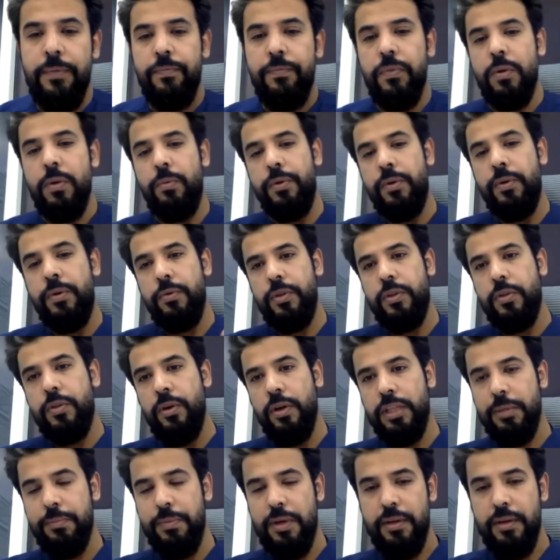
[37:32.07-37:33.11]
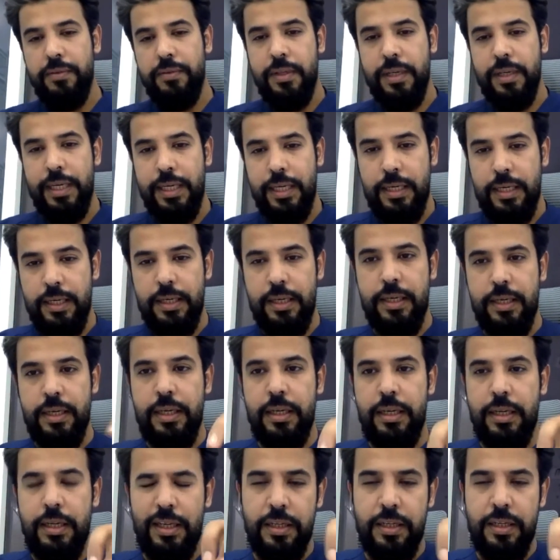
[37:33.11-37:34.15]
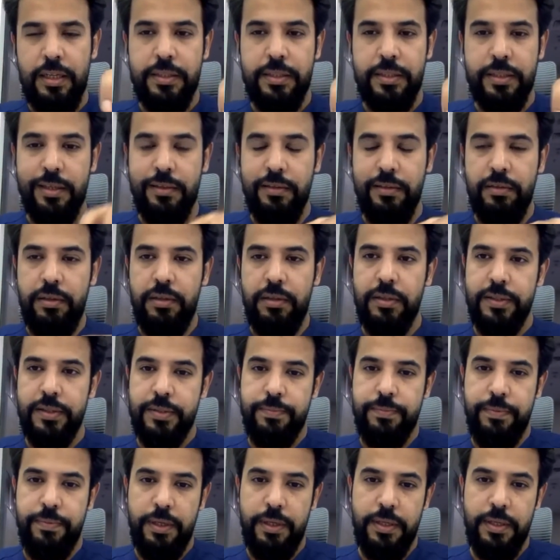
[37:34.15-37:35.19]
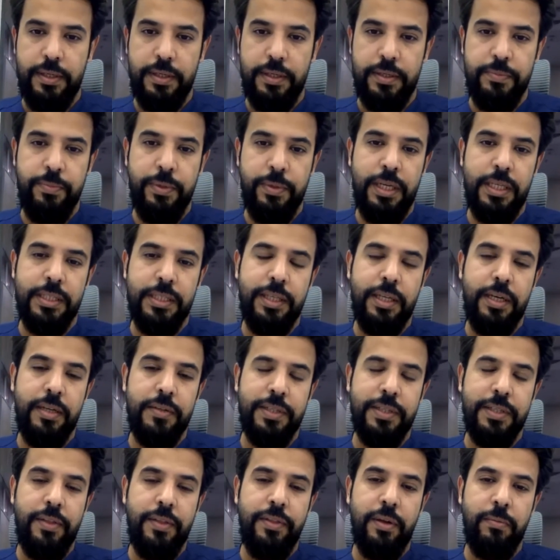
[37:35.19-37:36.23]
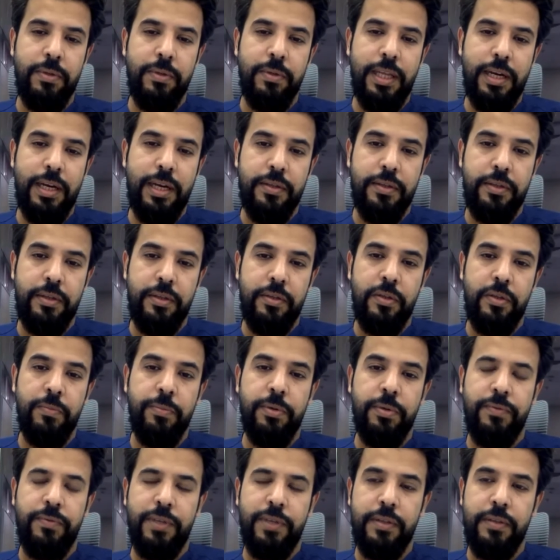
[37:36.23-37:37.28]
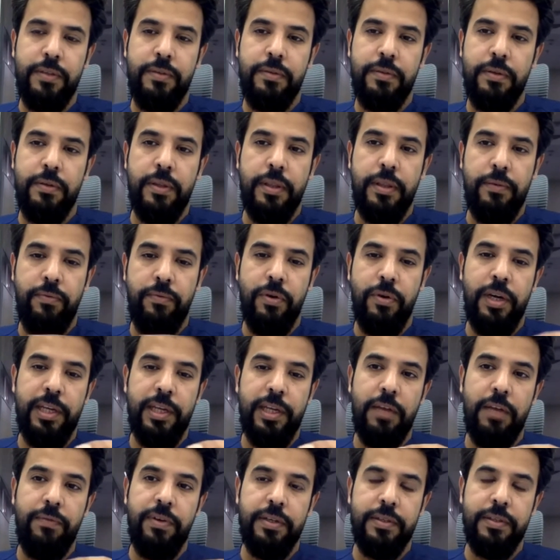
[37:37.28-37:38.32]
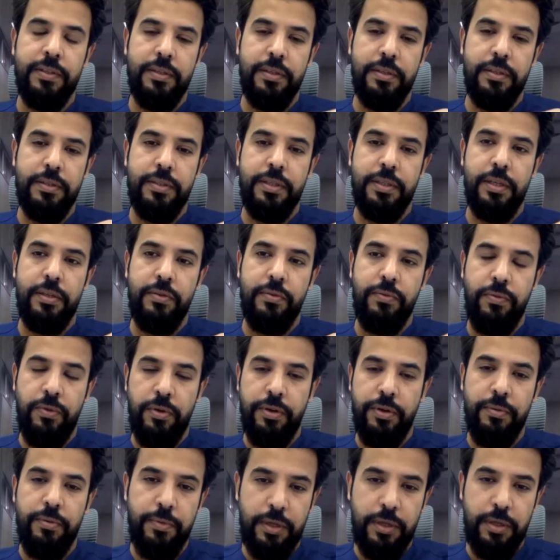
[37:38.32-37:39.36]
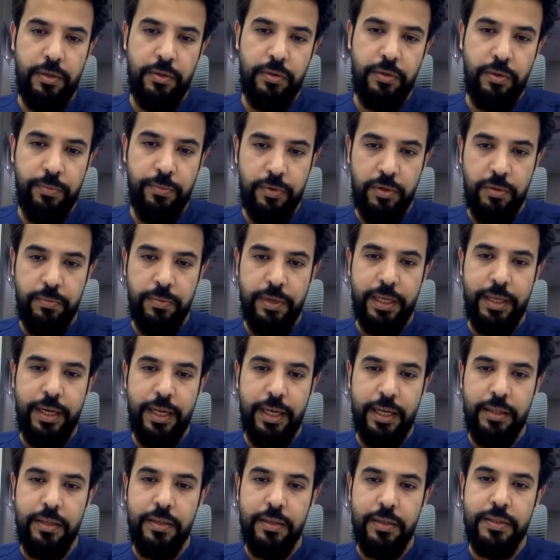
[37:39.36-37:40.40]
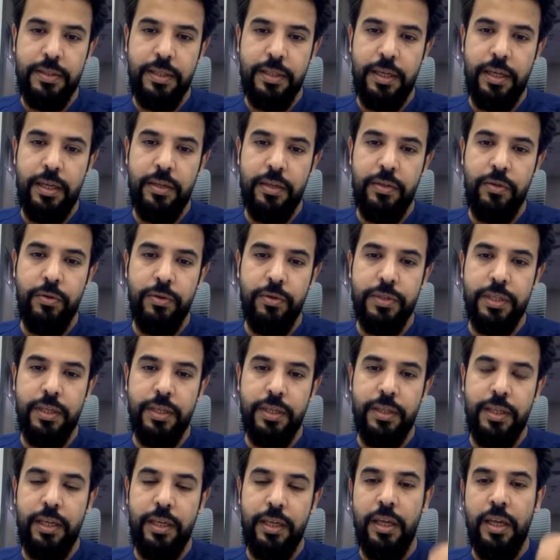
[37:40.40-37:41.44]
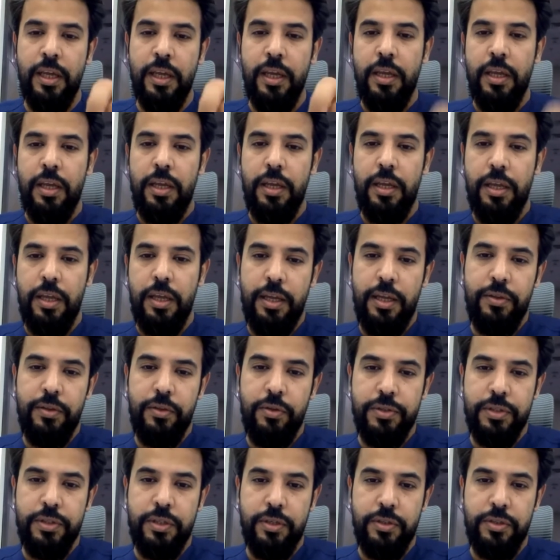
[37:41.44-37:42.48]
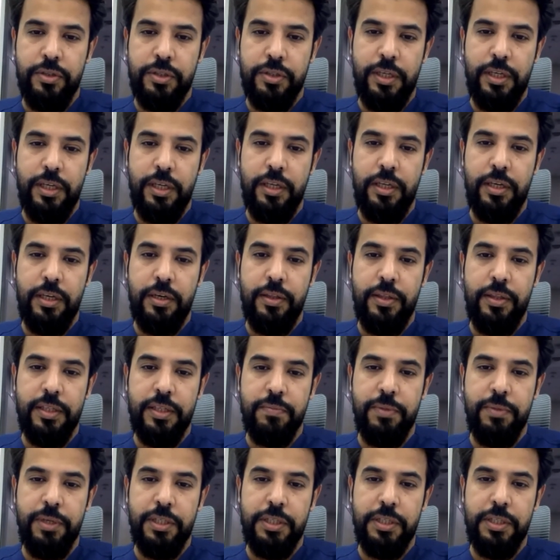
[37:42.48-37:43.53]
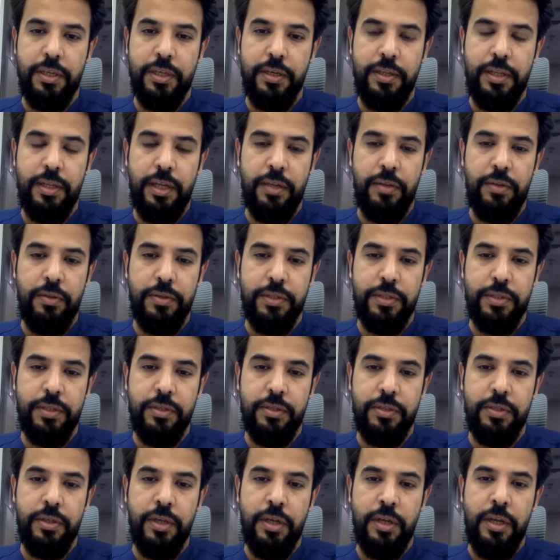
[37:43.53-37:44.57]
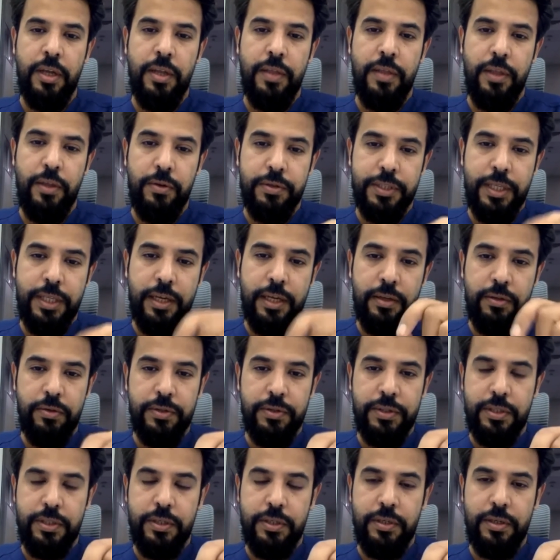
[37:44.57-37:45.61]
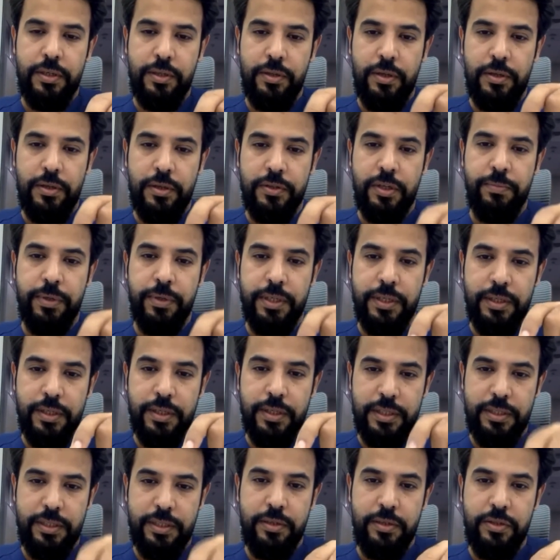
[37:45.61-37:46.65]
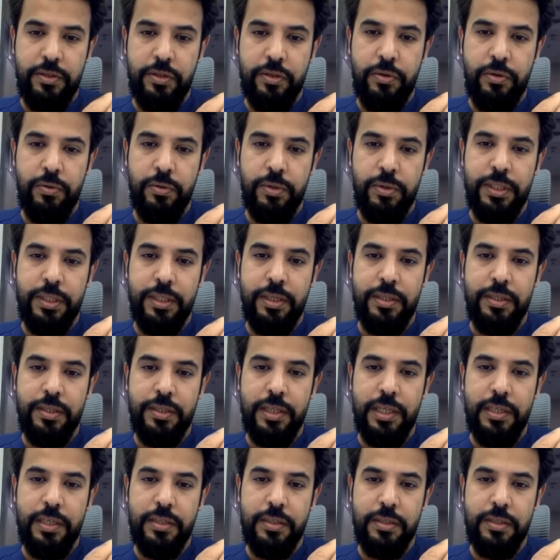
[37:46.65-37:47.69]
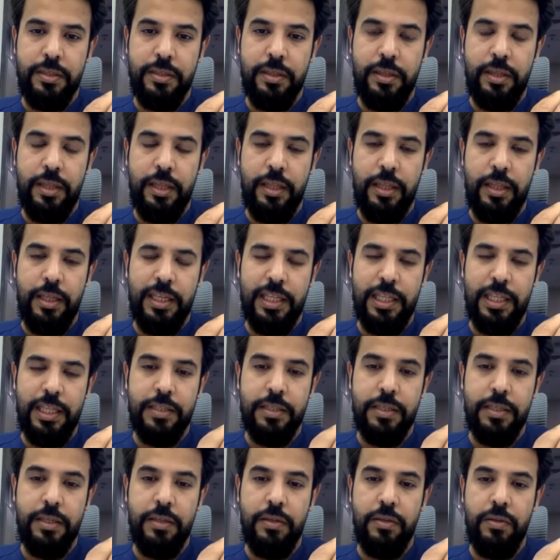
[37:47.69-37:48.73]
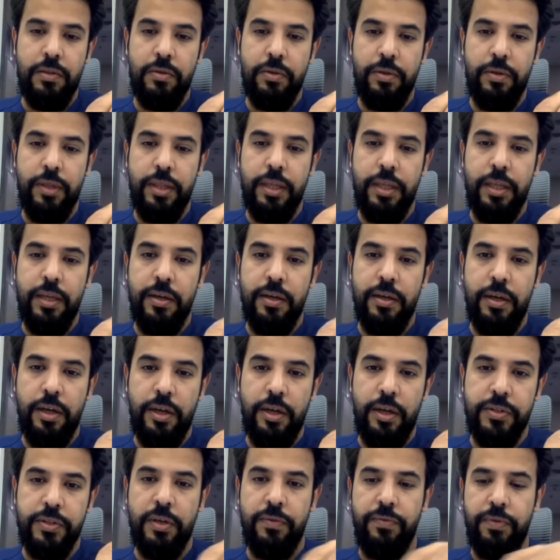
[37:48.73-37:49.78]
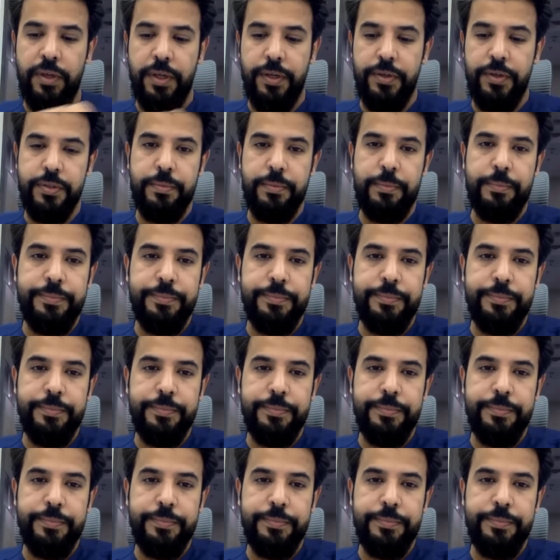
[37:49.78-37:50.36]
When we talked about stent spillage, there is another modality to prevent the fully covered stent to migrate, is they using the endostitch. Here in this picture, the endostitch, they use the endoscopic stitch to stitch the stent on the esophagus.